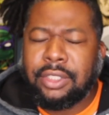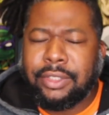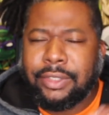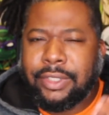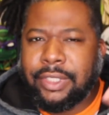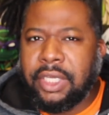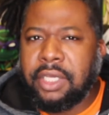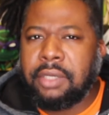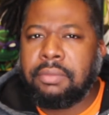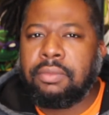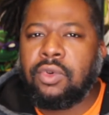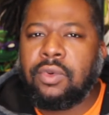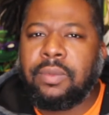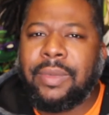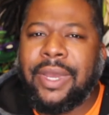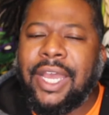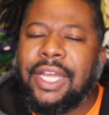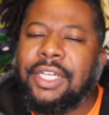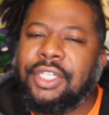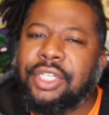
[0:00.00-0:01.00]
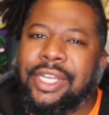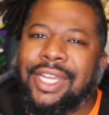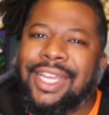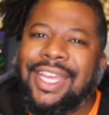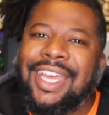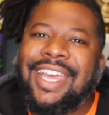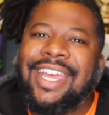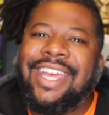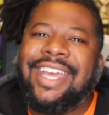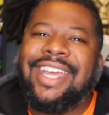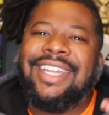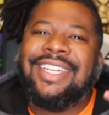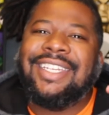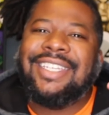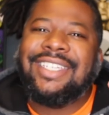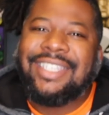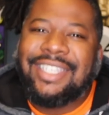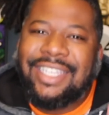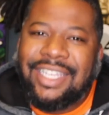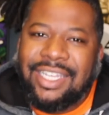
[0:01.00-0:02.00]
this gimbal magic,
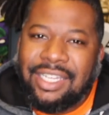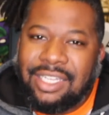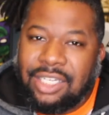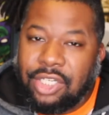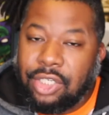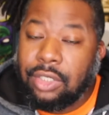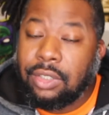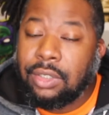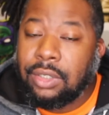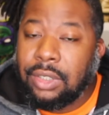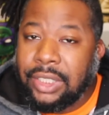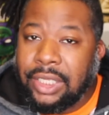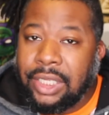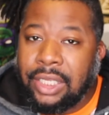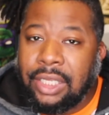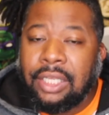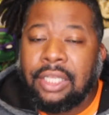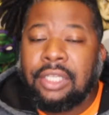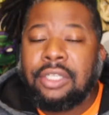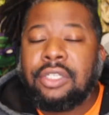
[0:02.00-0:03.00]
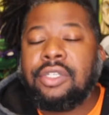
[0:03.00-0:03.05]
digitally.